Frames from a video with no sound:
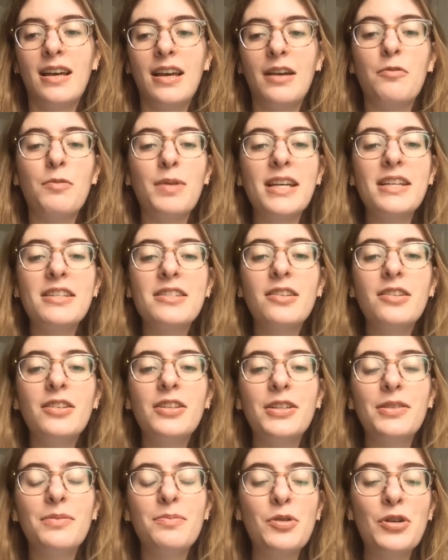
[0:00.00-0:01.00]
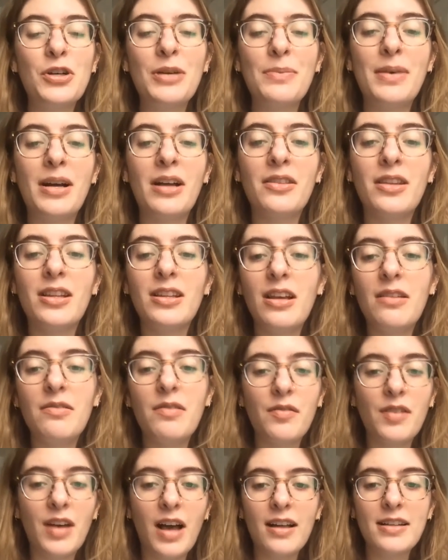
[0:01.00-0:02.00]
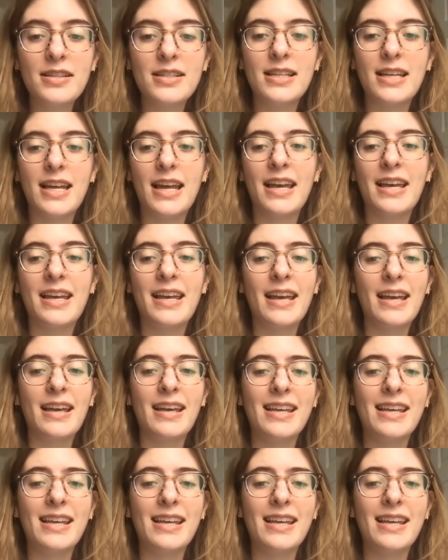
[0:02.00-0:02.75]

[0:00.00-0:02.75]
We get to learn more about the love of God today,